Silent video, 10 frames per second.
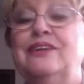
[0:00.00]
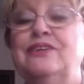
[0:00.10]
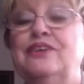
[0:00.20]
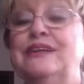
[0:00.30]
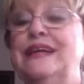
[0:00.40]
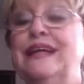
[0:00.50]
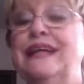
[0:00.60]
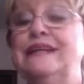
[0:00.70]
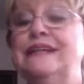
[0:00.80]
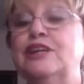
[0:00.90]
You're
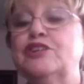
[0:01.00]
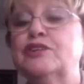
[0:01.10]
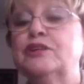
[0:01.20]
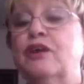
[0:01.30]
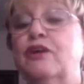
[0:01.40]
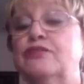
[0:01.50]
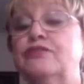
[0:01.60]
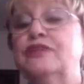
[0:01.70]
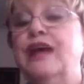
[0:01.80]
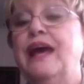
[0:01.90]
knitting
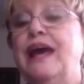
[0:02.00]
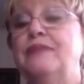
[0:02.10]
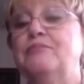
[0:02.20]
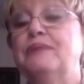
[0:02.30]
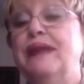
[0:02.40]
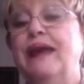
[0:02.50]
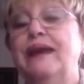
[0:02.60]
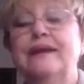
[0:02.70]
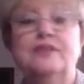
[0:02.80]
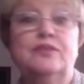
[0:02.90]
dishcloths and
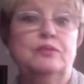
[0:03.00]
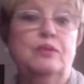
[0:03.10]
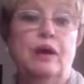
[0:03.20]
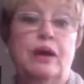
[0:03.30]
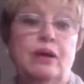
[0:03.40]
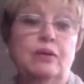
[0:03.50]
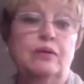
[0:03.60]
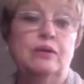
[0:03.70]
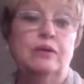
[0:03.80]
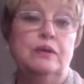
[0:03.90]
blankets.
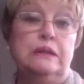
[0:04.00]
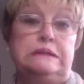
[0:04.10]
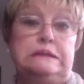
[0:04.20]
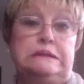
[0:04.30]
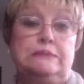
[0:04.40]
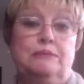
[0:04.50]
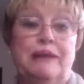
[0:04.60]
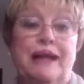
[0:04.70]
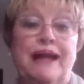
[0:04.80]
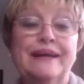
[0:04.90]
Wow.
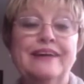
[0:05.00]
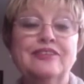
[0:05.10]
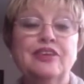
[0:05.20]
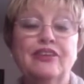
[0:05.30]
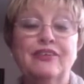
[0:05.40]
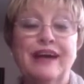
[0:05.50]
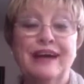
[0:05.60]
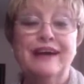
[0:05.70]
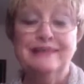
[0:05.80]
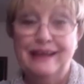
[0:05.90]
Blankets.
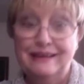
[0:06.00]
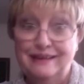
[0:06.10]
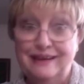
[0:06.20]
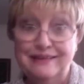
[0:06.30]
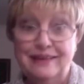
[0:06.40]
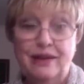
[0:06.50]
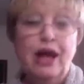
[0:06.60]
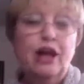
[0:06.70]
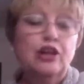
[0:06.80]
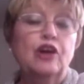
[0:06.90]
Okay, that takes a
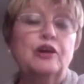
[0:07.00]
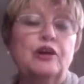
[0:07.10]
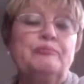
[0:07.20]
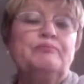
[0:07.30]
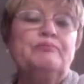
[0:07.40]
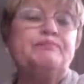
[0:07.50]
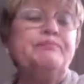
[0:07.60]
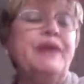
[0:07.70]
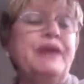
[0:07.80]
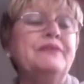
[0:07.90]
look.
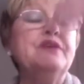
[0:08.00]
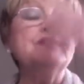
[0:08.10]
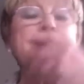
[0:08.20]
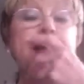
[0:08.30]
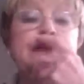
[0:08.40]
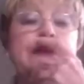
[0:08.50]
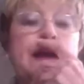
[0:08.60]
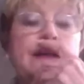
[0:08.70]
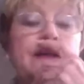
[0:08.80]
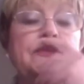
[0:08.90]
There's a
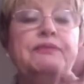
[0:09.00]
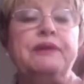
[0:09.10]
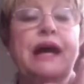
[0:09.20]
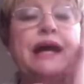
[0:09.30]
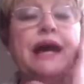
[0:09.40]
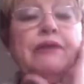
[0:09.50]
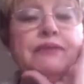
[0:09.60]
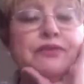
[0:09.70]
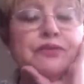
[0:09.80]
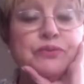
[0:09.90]
lot of, I have
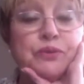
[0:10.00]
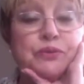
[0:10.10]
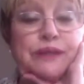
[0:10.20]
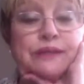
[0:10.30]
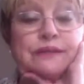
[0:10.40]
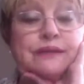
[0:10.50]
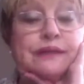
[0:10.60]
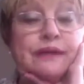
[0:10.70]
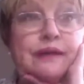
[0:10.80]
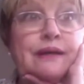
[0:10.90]
a student
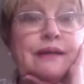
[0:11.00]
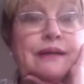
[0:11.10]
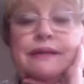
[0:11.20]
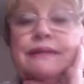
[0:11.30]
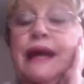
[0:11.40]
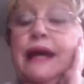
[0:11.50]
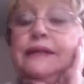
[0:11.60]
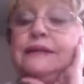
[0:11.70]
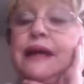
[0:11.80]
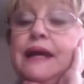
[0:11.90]

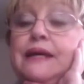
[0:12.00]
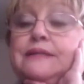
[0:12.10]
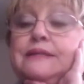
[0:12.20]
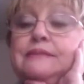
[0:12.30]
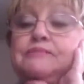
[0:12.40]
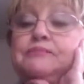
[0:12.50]
that does